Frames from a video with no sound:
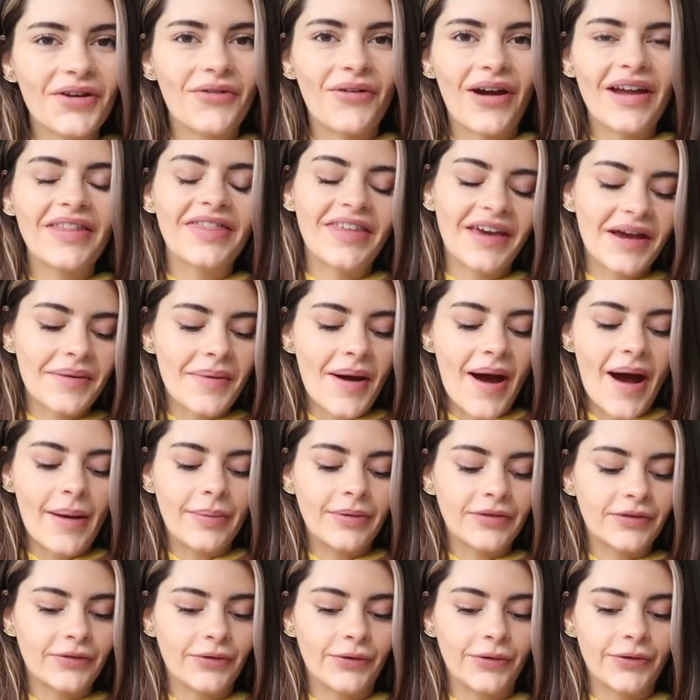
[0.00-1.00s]
The great thing
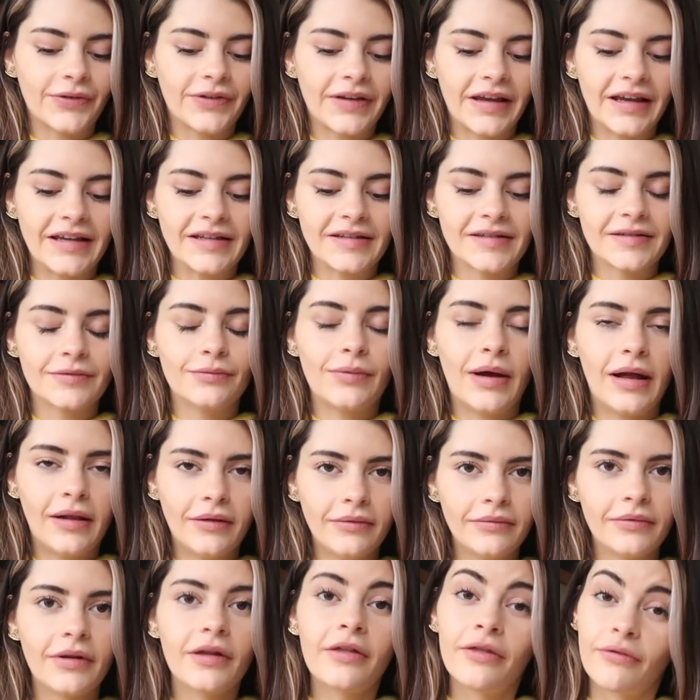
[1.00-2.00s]
about applesauce is,
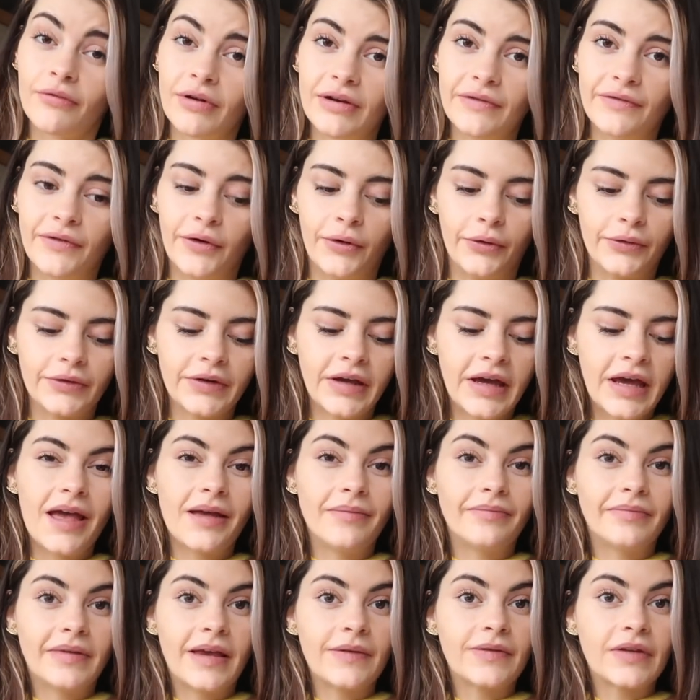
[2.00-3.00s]
well, threefold.
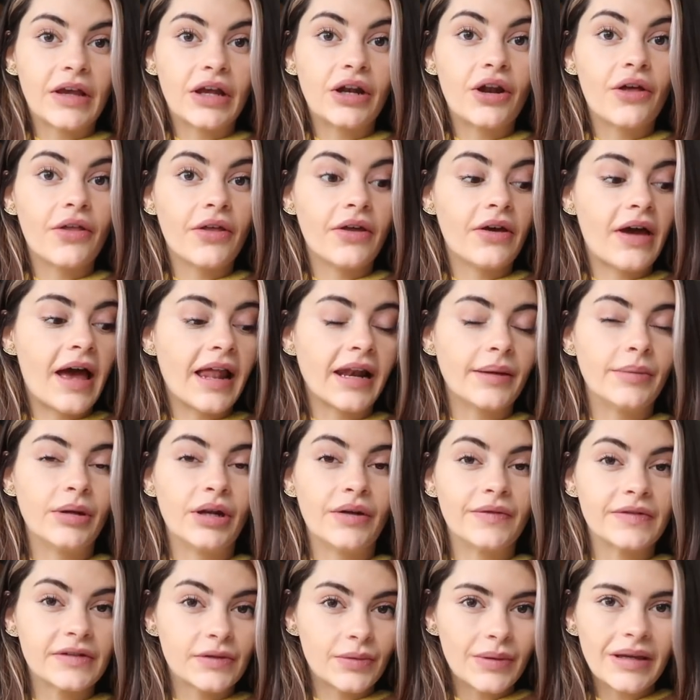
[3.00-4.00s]
It gives it another
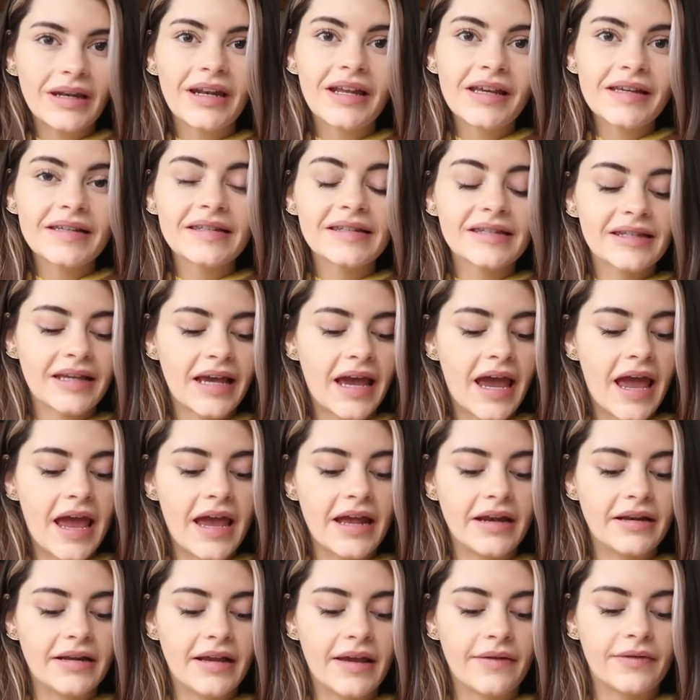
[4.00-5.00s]
element of sweetness,
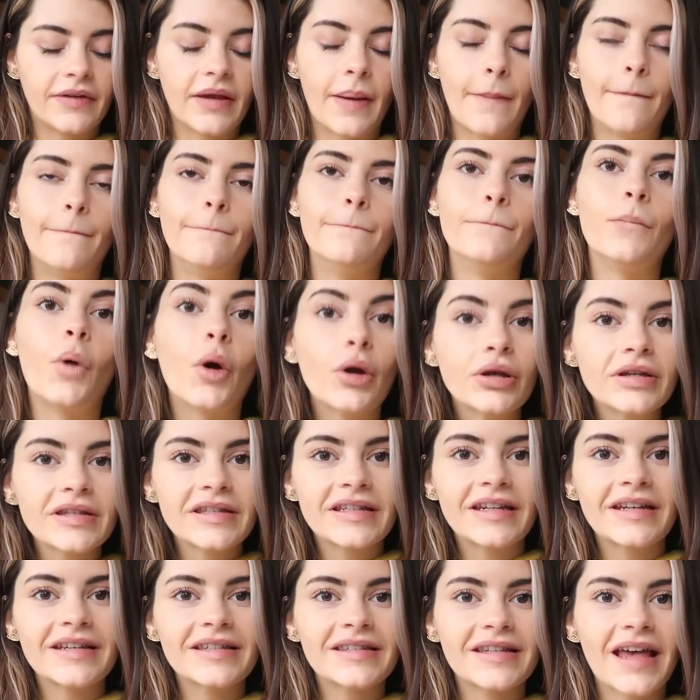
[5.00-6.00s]
it gives it
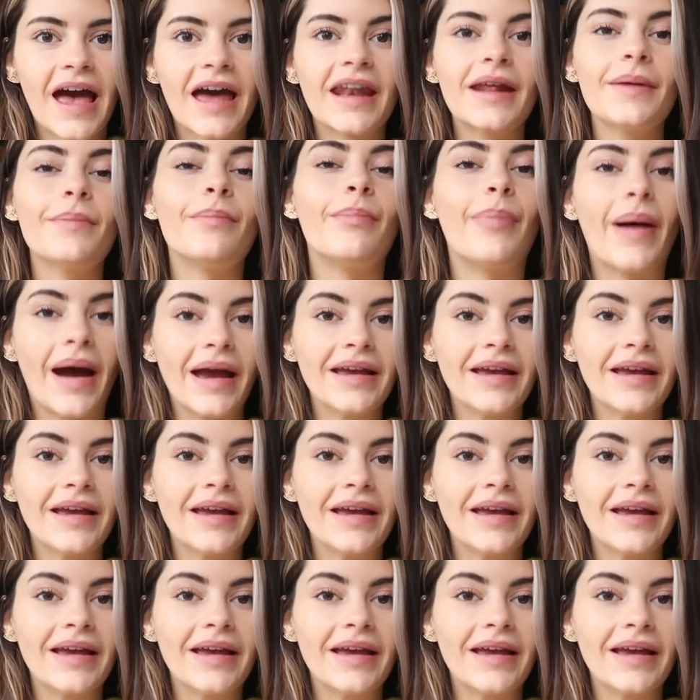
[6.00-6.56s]
moistness, and it